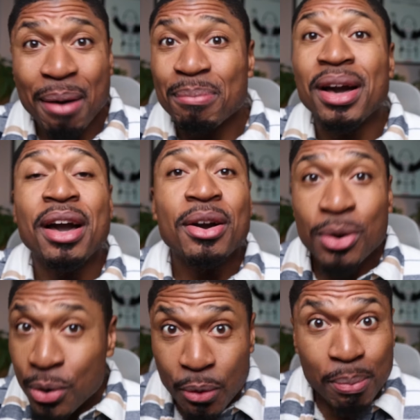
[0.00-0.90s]
I'm
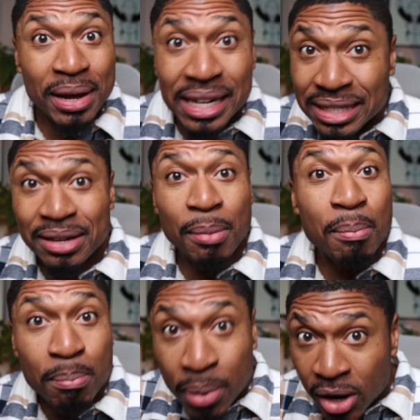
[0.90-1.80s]
cool. But it's
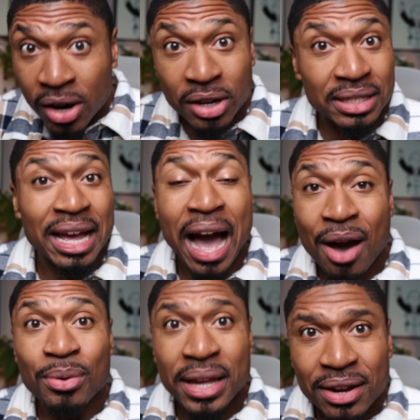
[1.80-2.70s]
some bugs
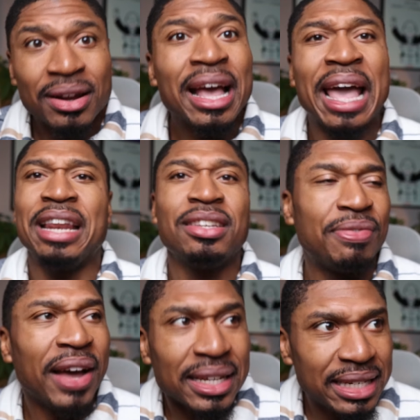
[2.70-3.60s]
out here. And
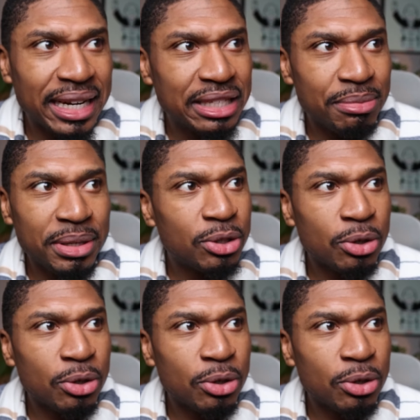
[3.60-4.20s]
it's fascinating to me